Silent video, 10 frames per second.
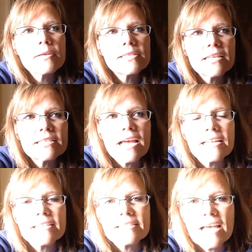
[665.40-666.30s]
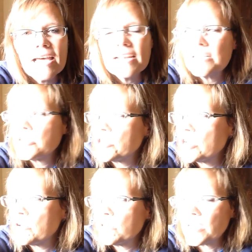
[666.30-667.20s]
Since I decided to
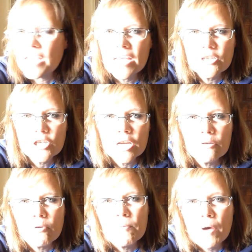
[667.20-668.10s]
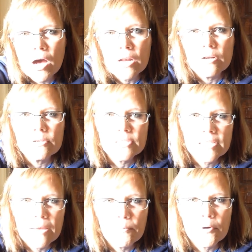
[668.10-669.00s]
do the kitchen remodel
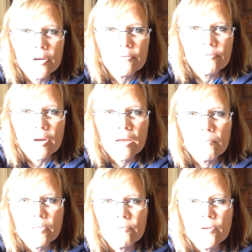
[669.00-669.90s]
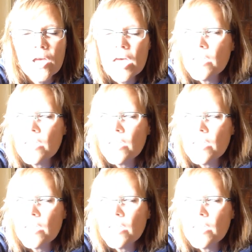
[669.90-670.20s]
separate from the